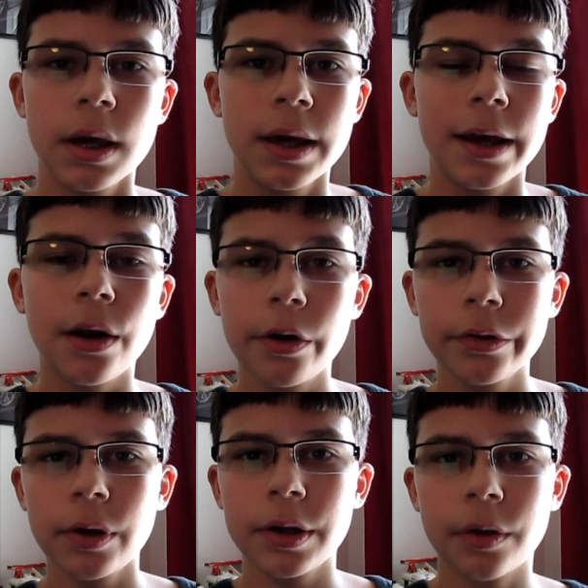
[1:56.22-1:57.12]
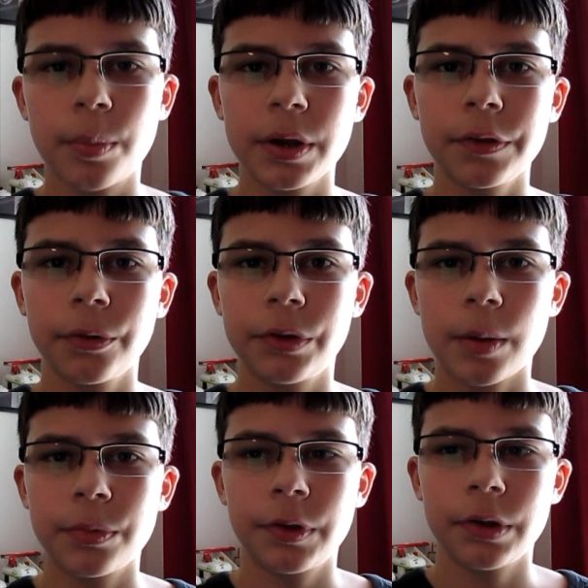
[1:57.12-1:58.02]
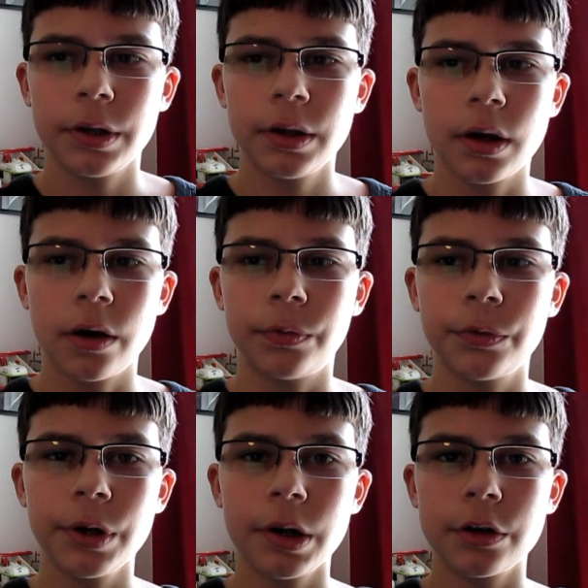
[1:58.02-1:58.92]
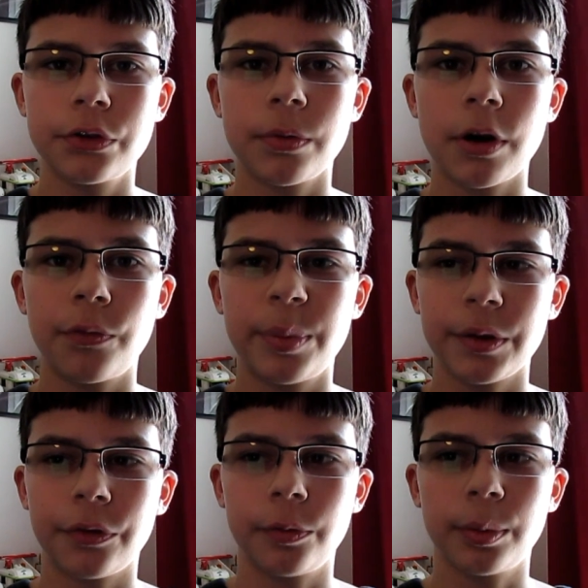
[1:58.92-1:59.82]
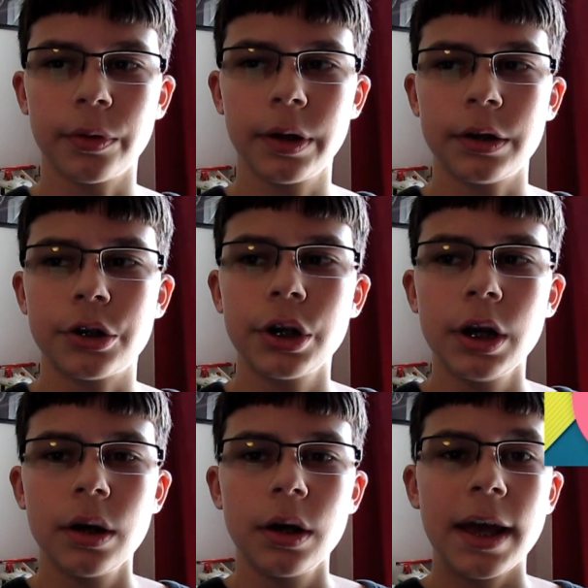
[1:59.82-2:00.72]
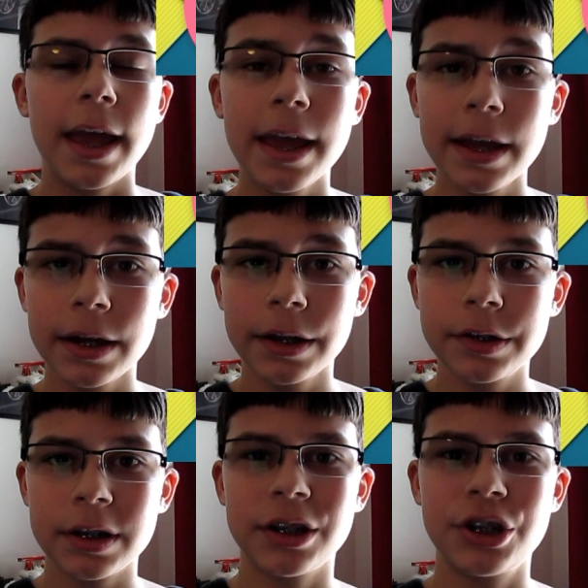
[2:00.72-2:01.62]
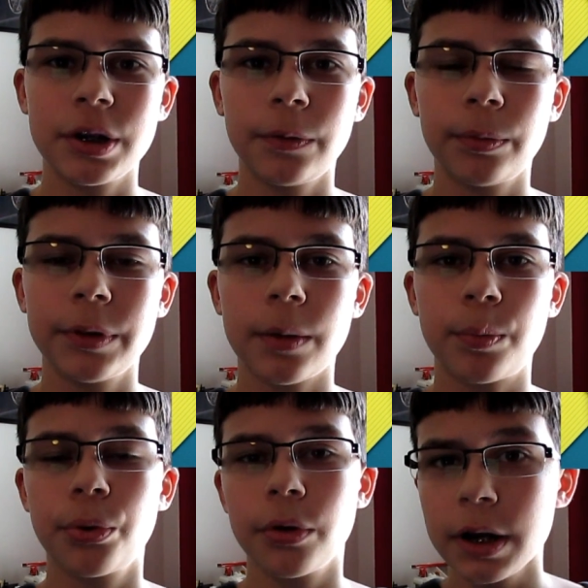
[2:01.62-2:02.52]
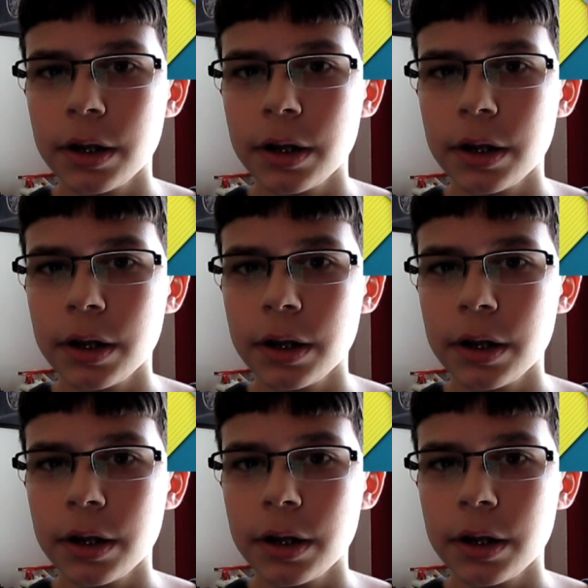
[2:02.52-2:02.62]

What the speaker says: It also has a pixel density of 312 pixels per inch, and it ships with a pretty